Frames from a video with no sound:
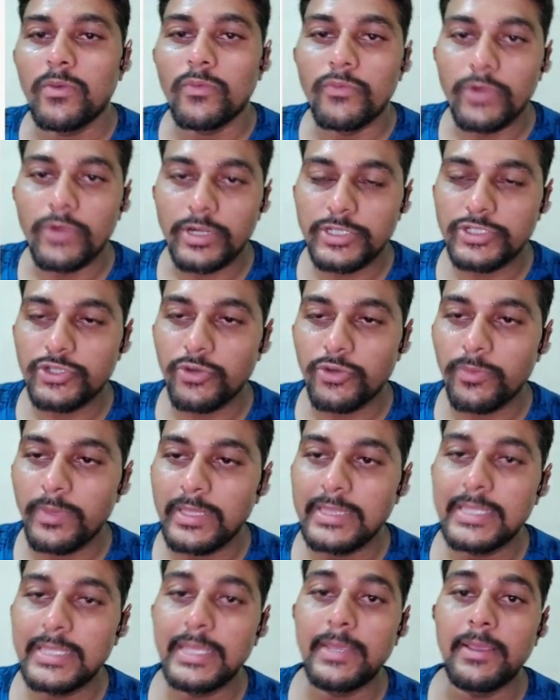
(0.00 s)
what should be
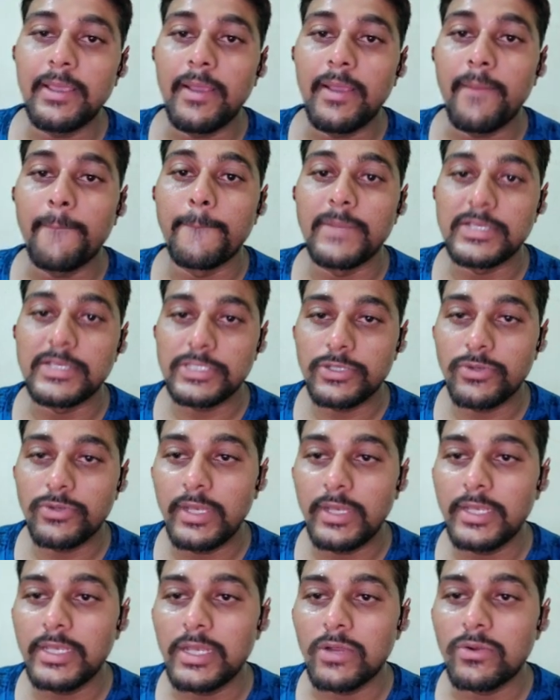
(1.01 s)
the
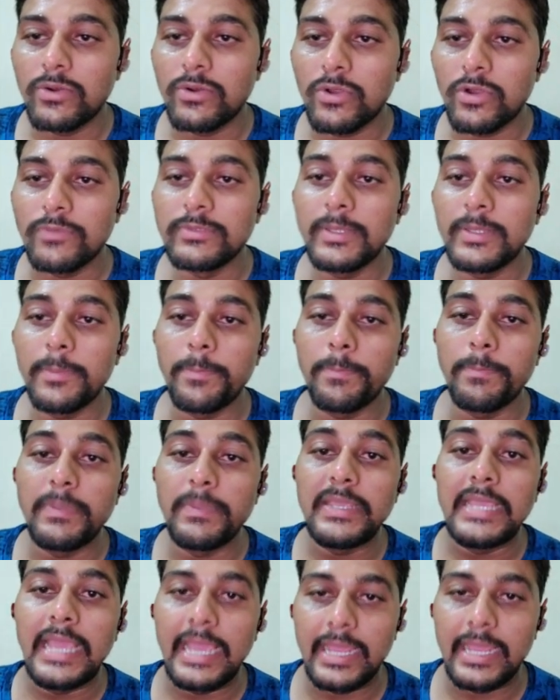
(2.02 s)
masculine noun of the
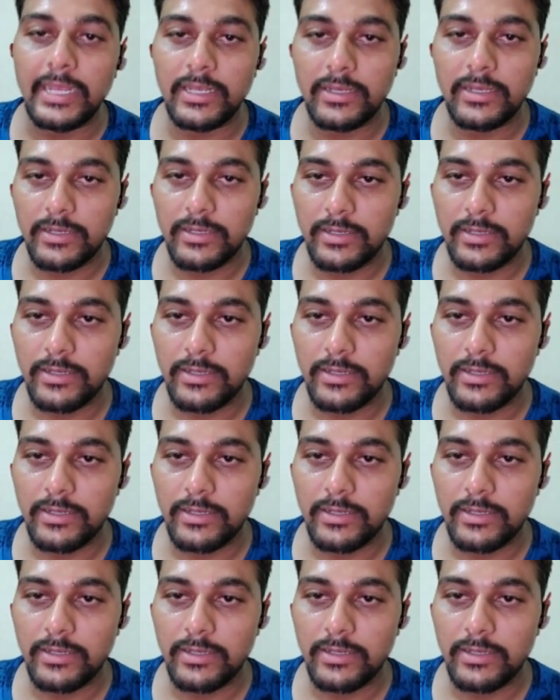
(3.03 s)
peahen?